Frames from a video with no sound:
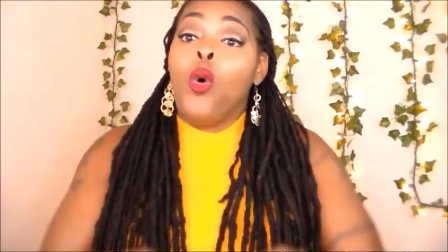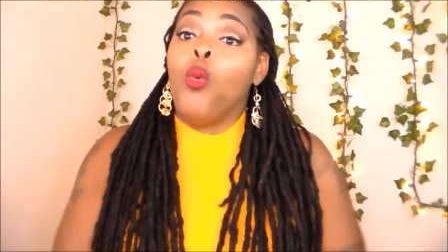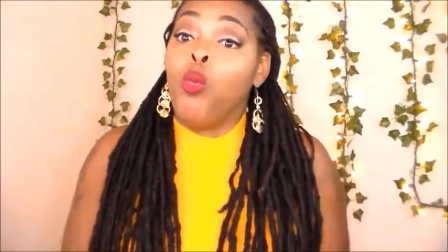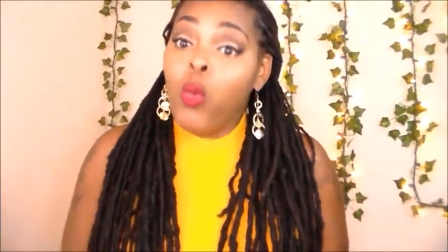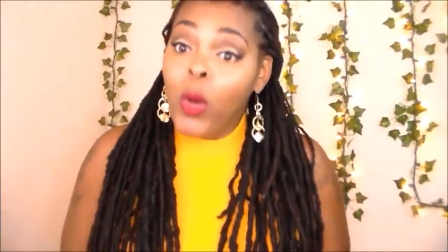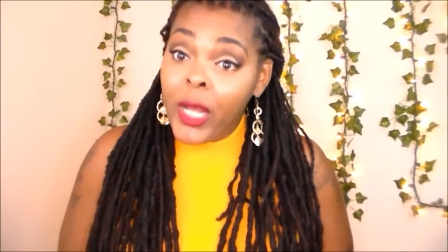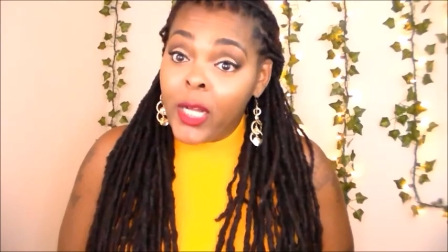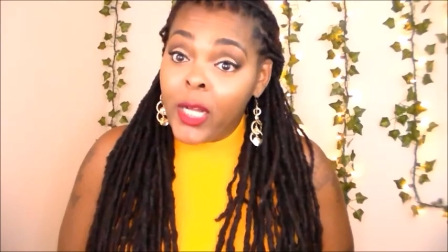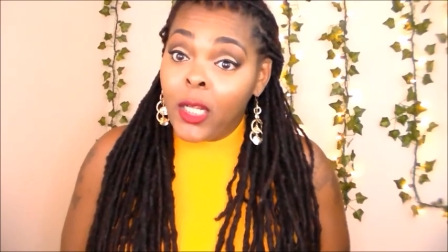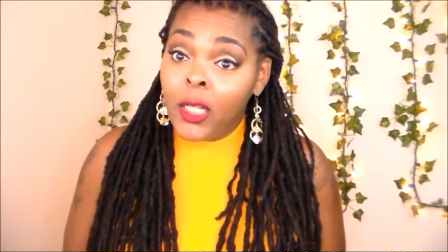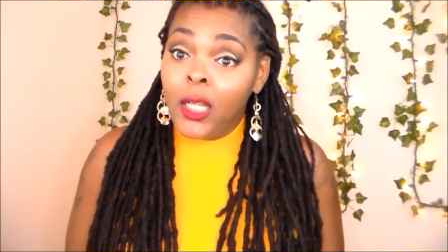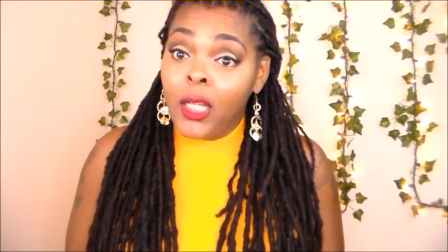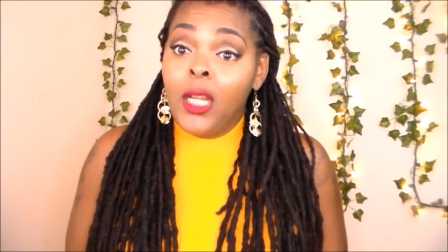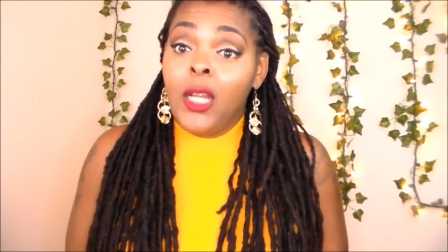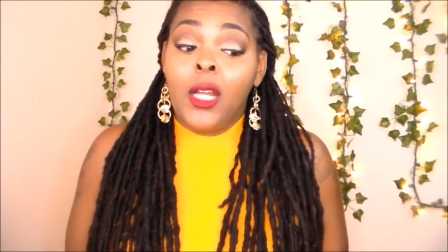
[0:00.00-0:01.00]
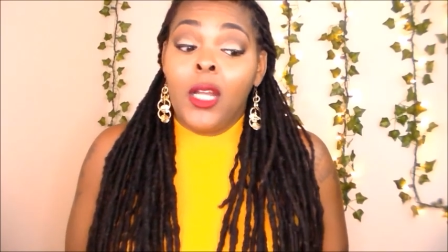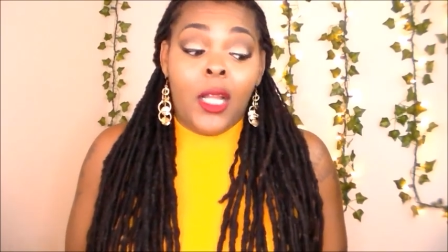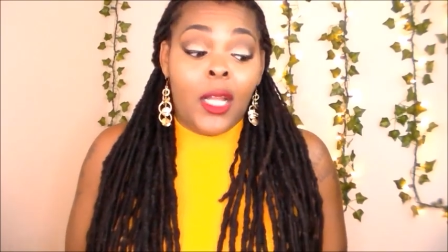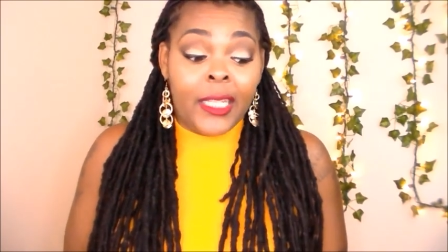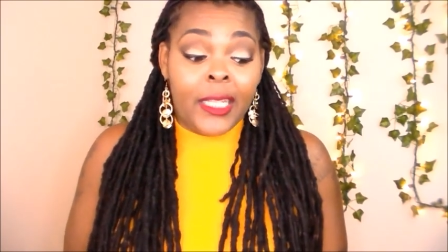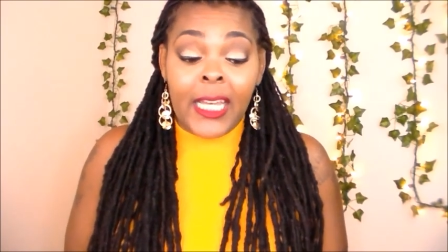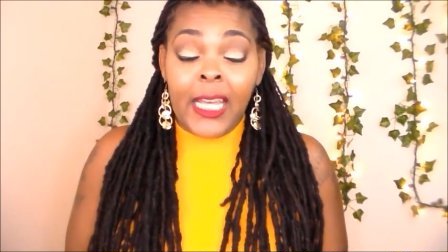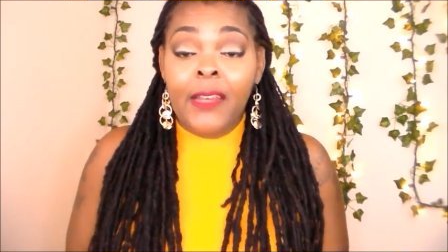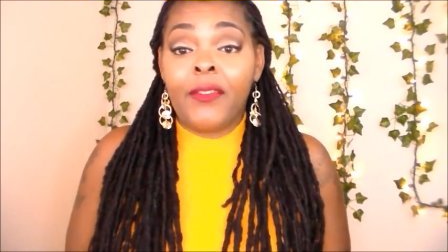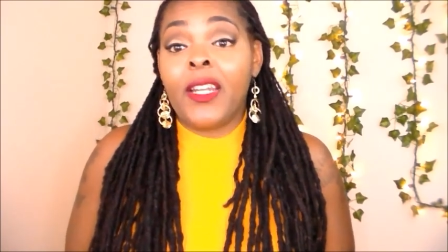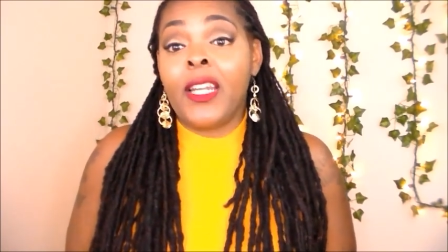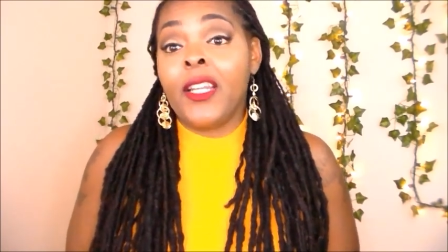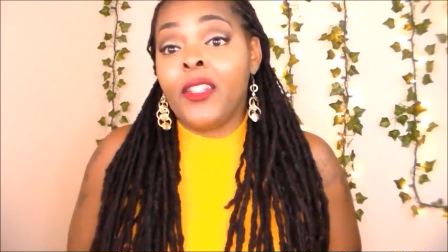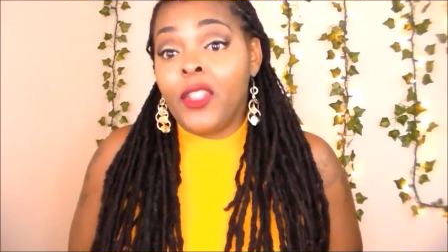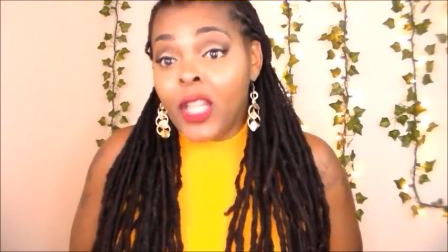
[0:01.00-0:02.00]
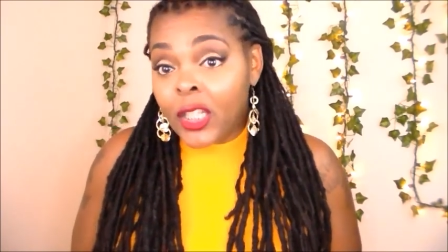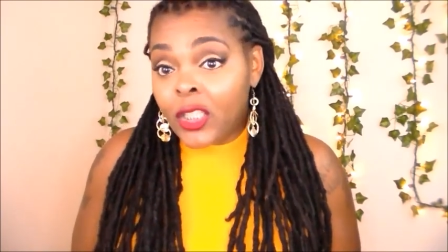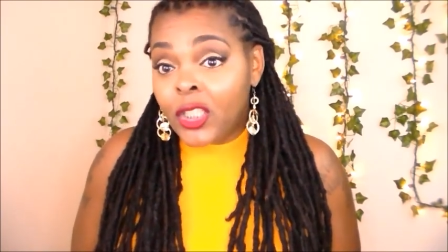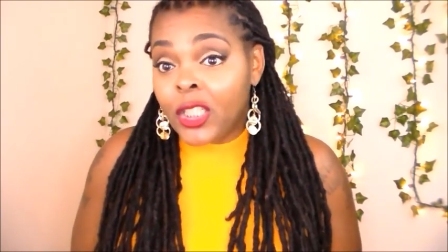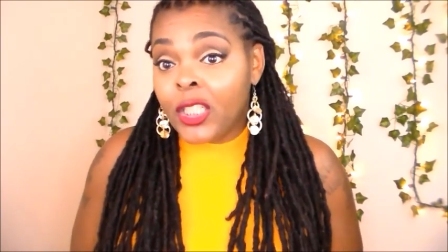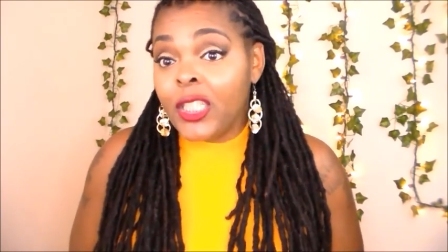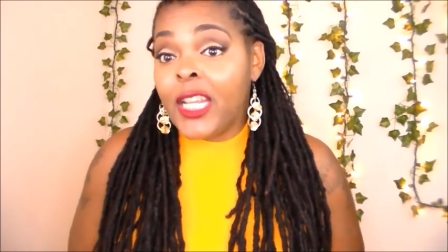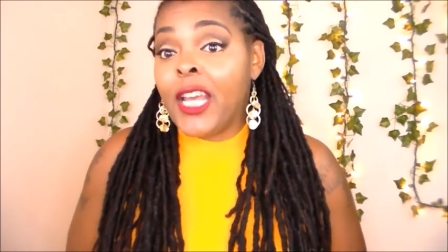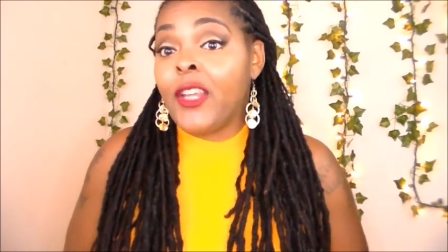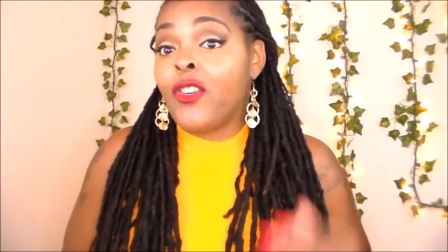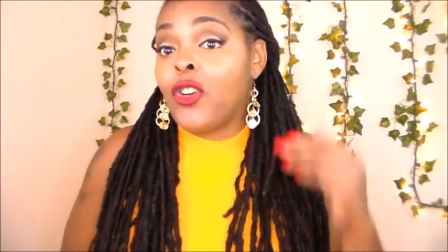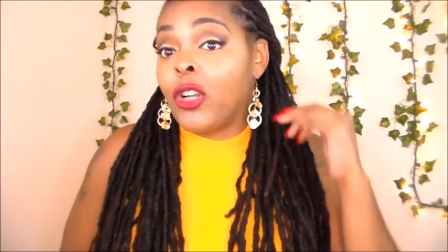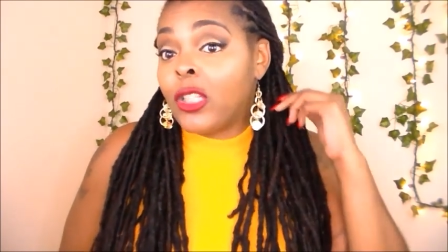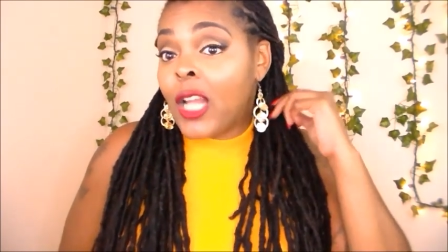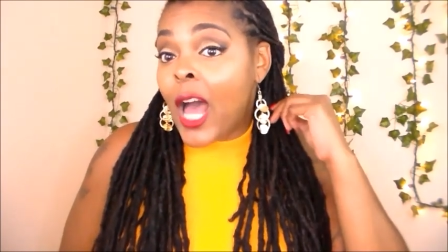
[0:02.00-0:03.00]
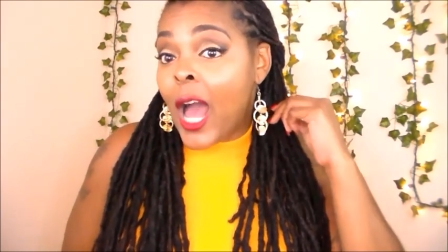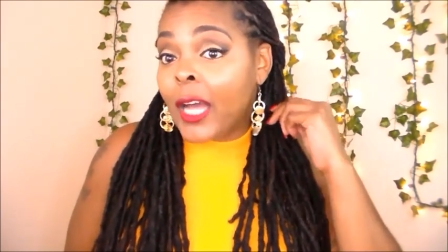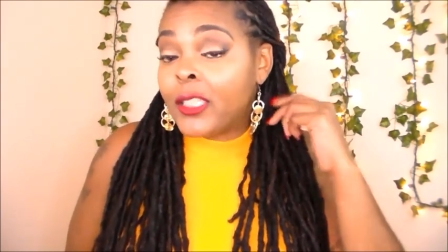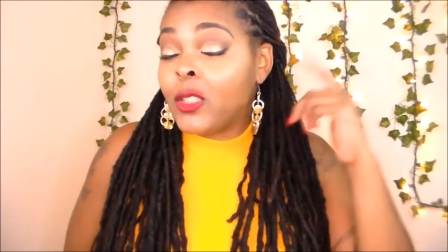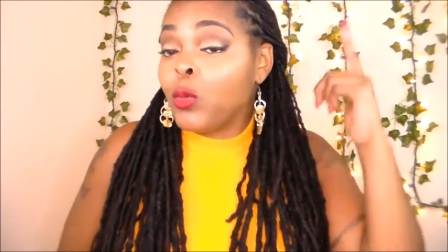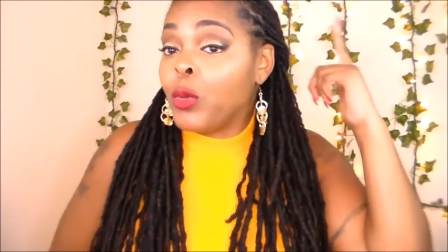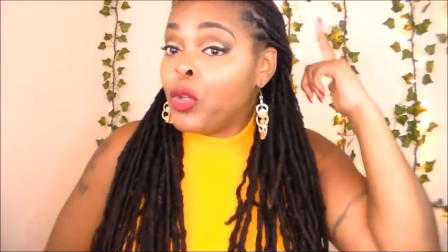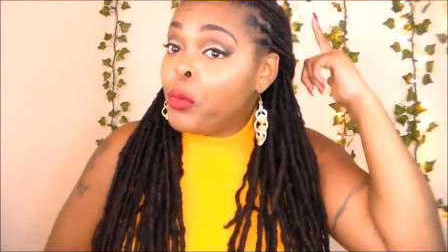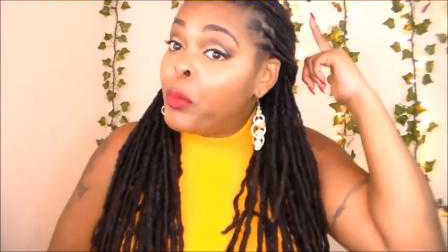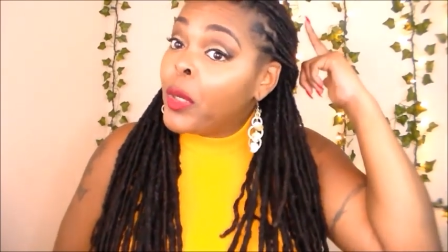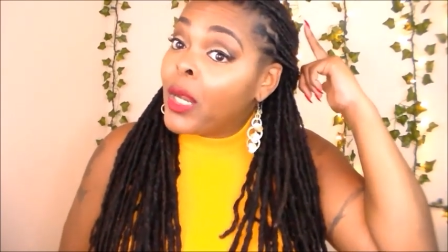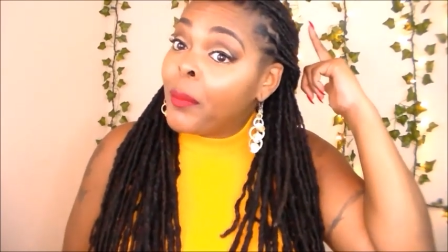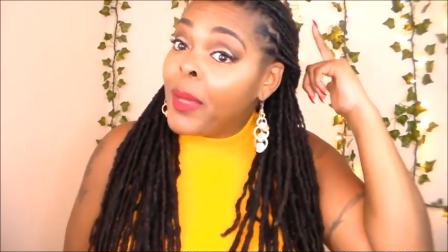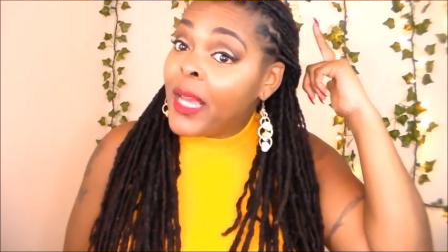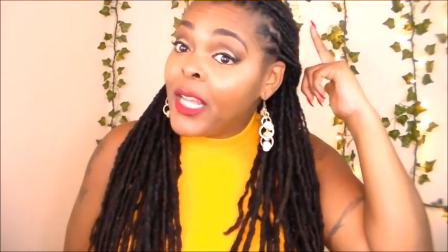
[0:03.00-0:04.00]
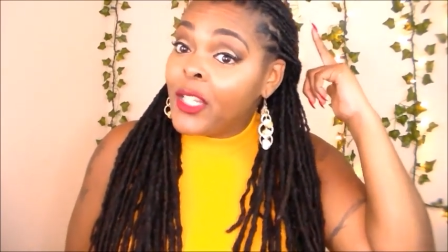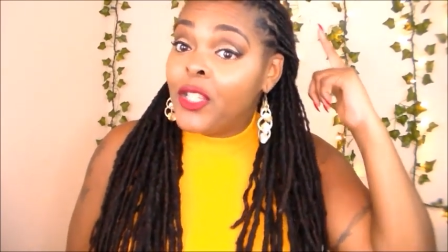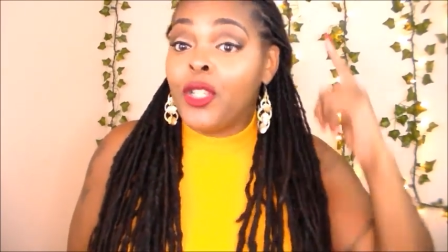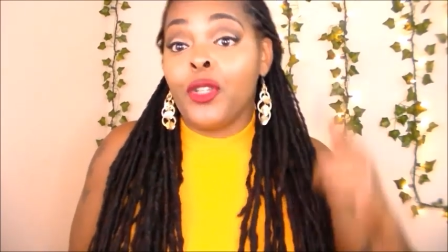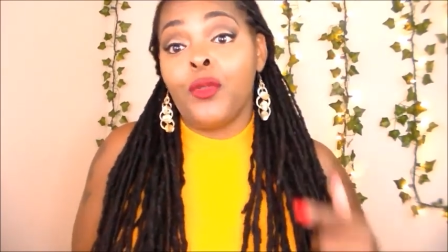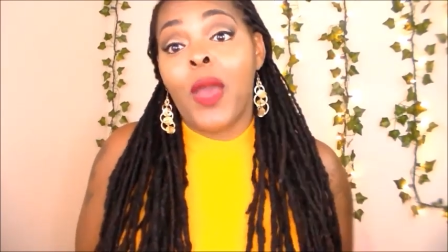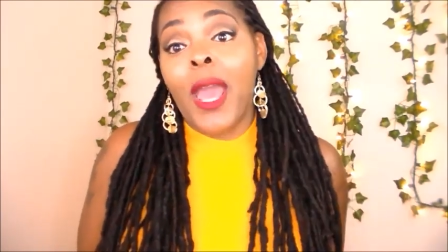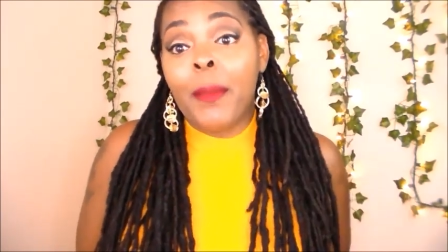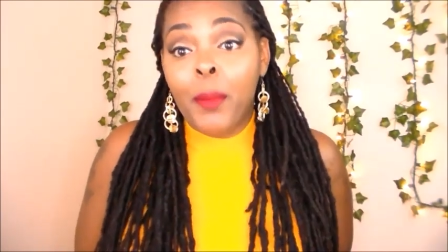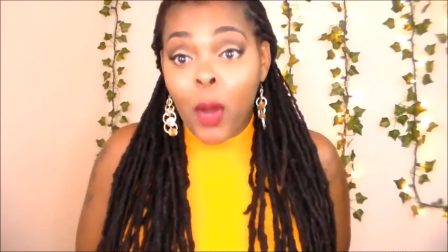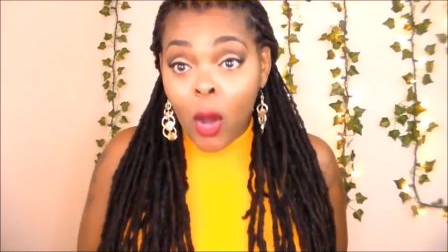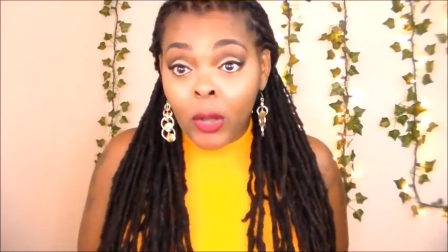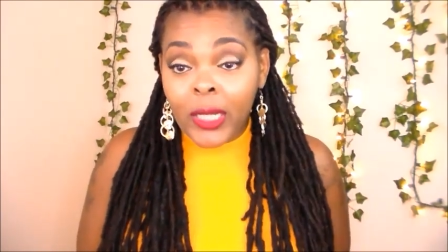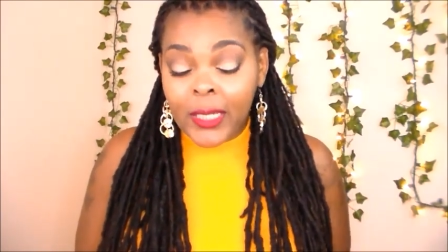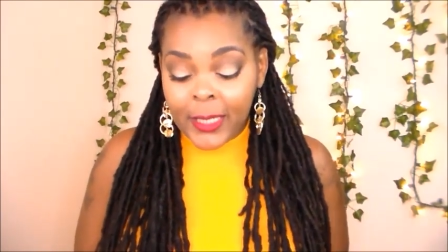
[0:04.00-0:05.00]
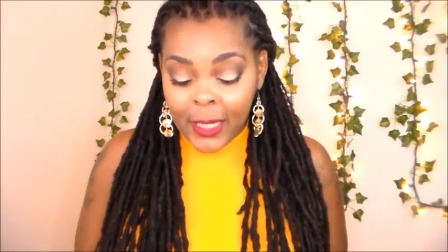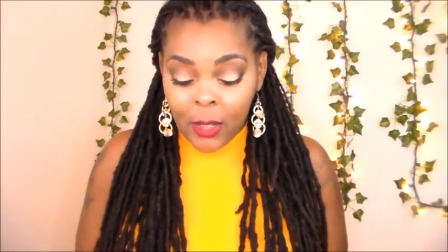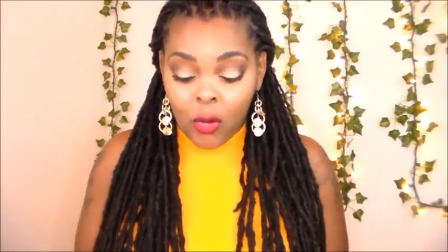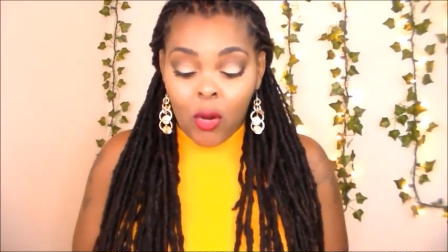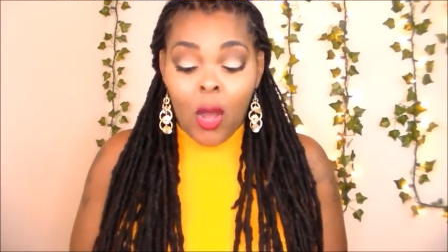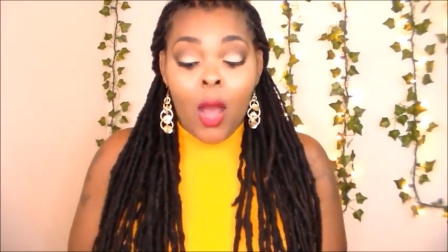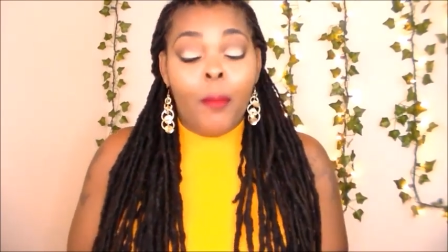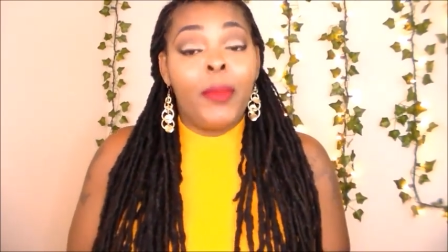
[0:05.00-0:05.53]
will leave an indentation in your locks when you put them into a ponytail.